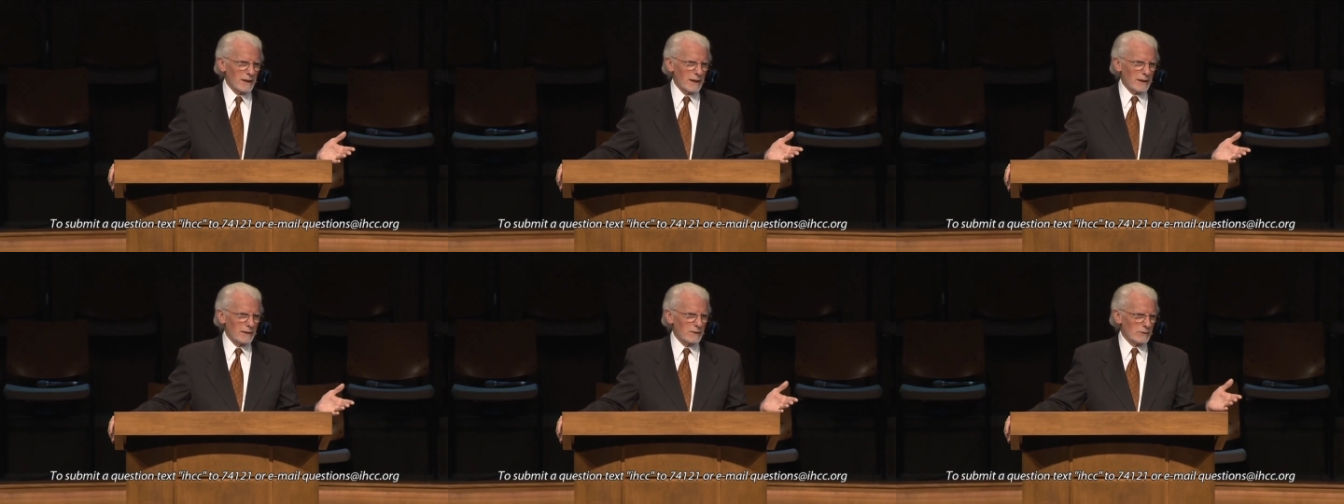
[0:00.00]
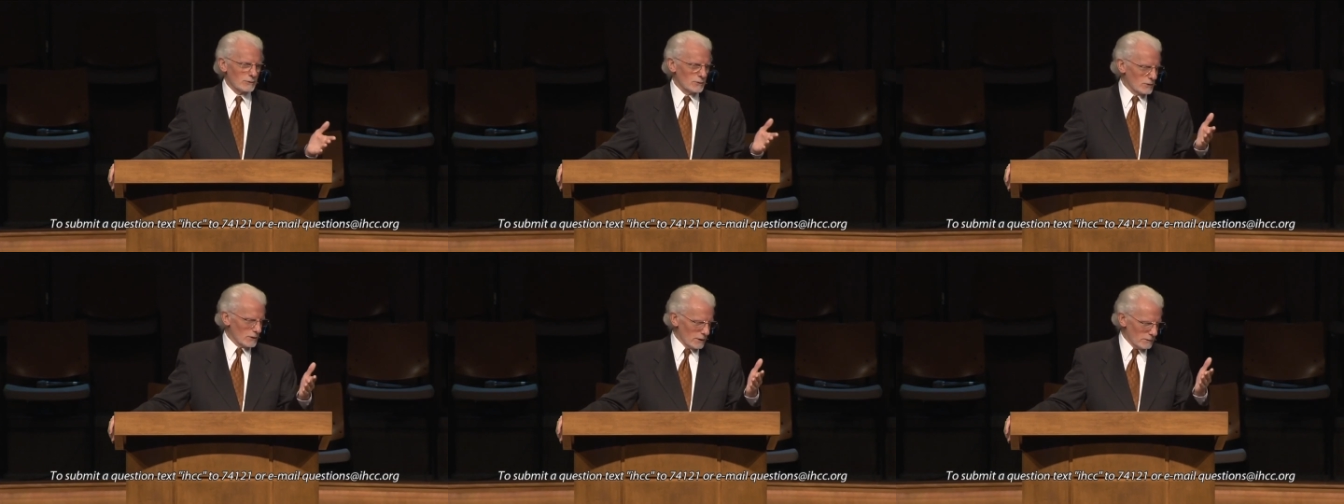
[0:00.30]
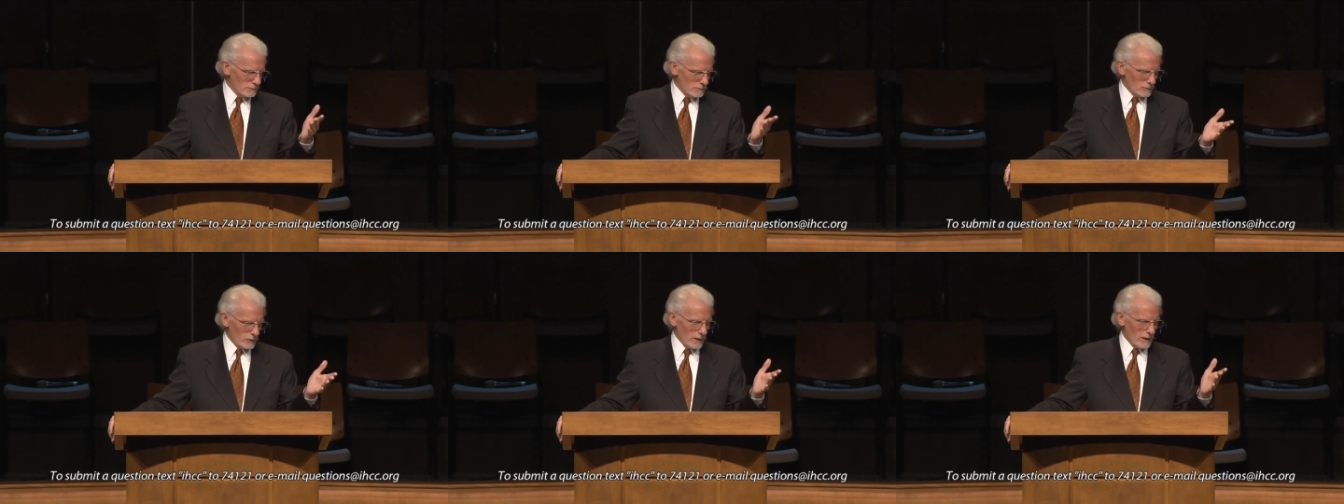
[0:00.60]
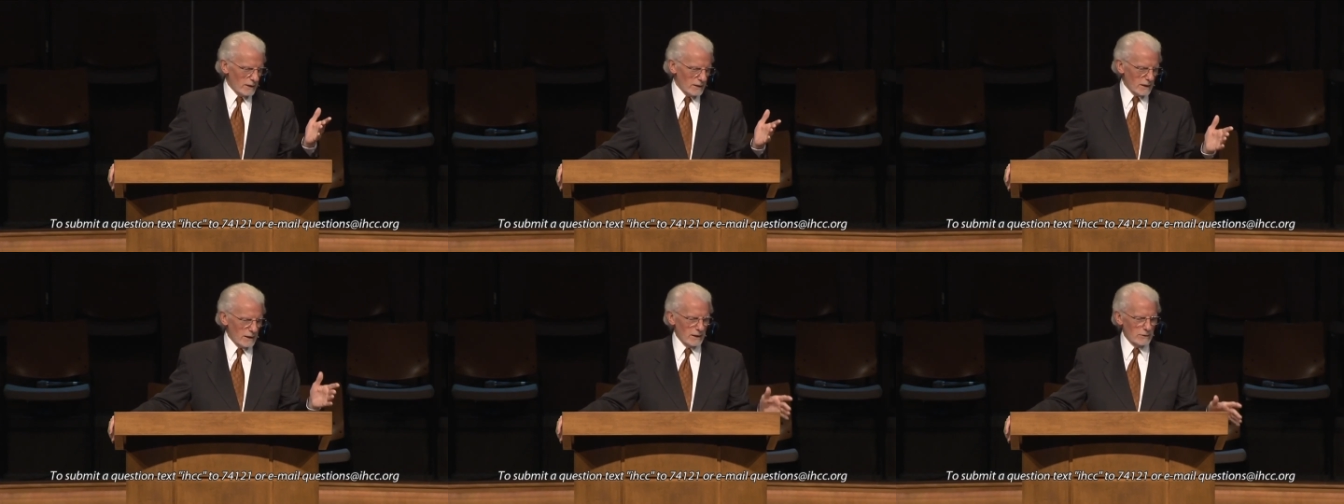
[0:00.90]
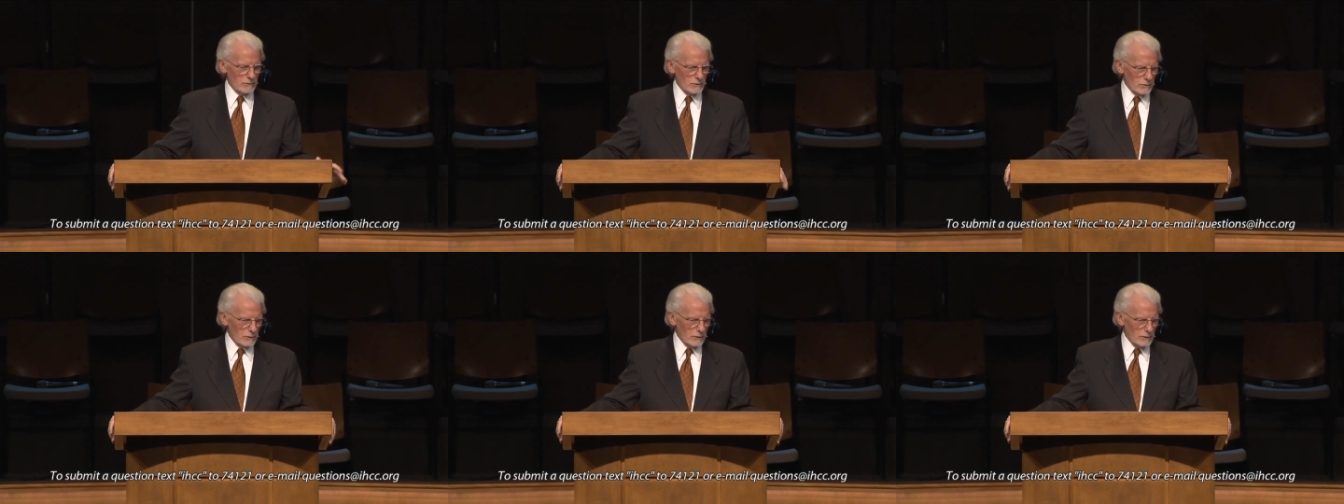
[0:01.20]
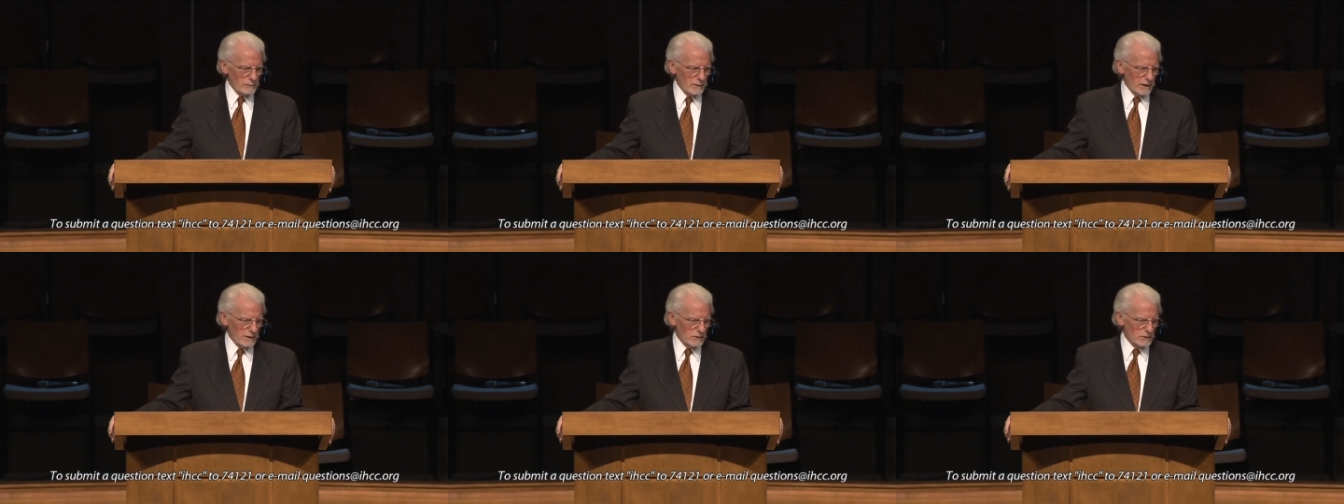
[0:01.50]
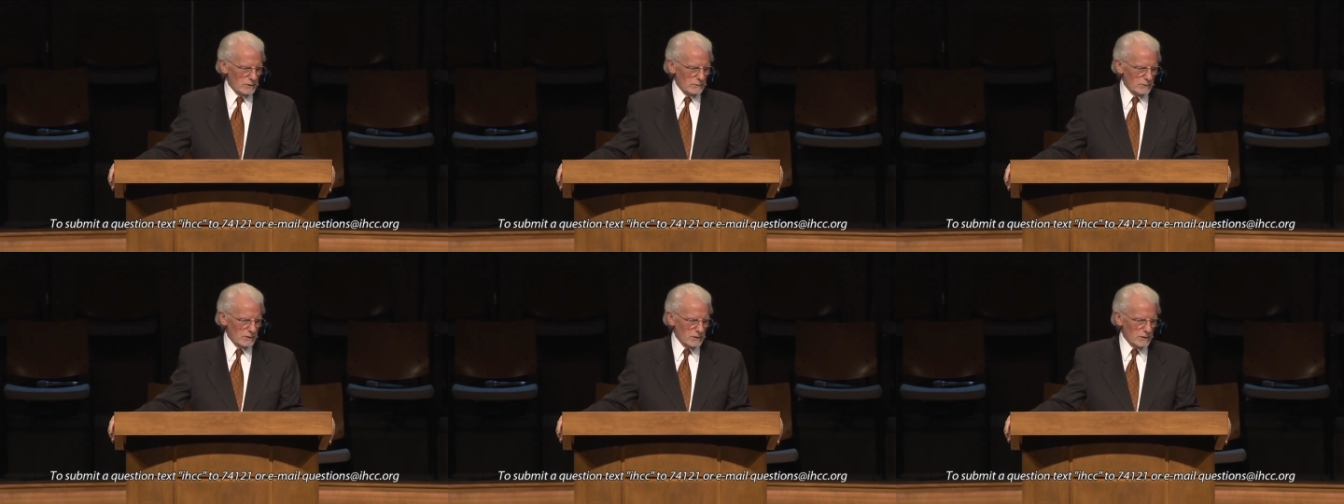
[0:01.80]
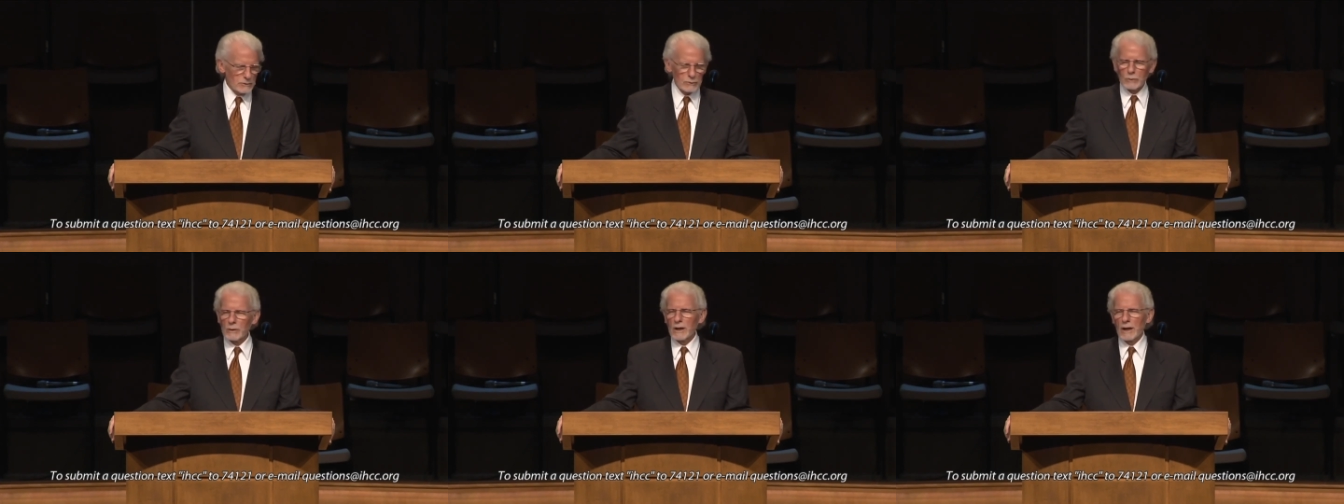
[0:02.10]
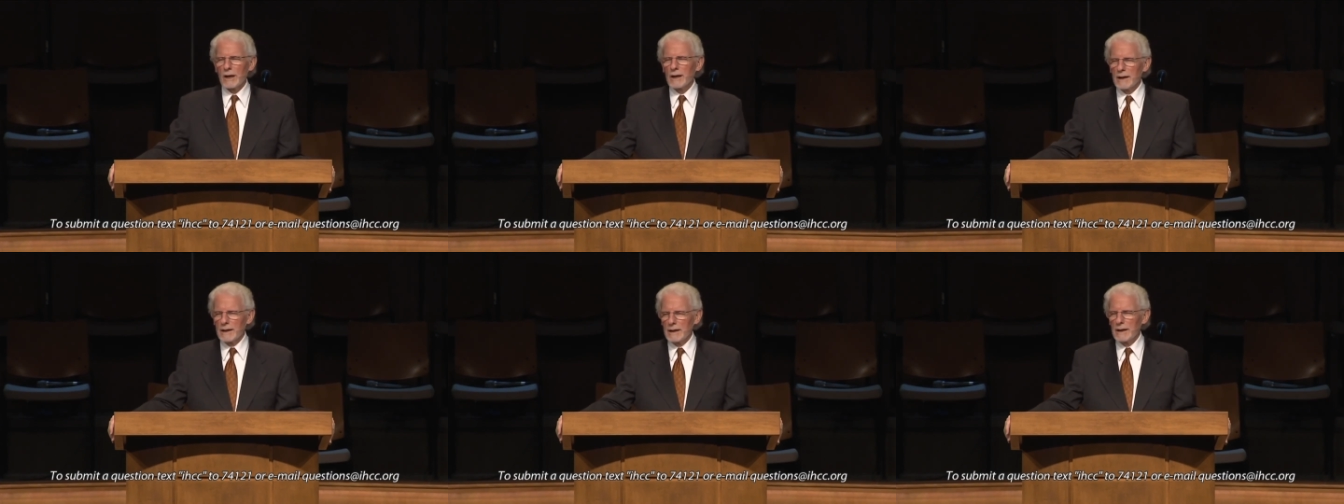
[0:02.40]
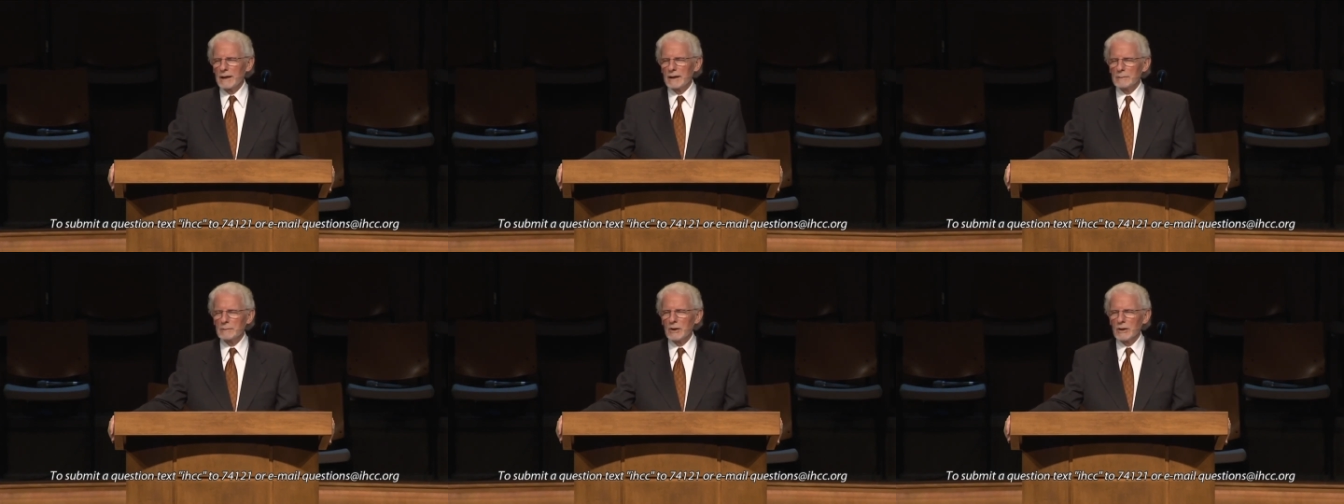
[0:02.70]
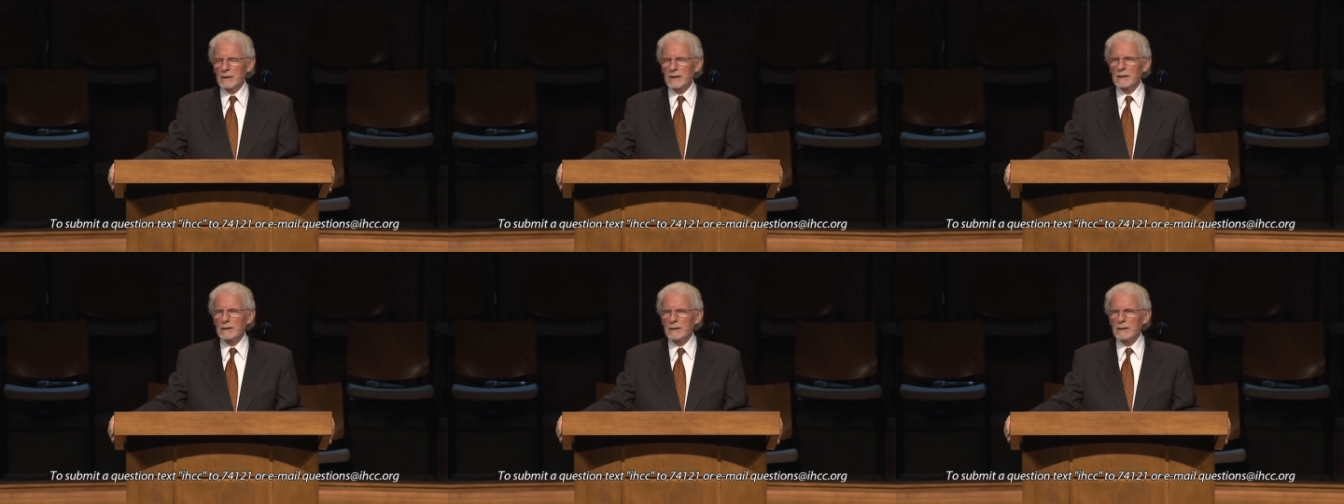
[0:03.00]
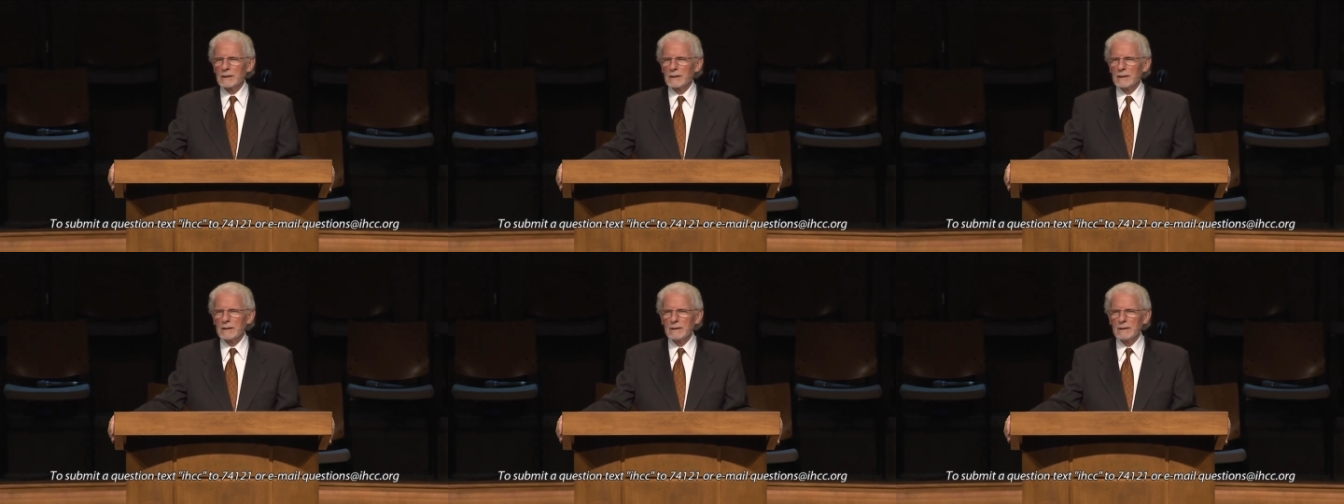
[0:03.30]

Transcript: I know some write against cremation, but this is where I am on it.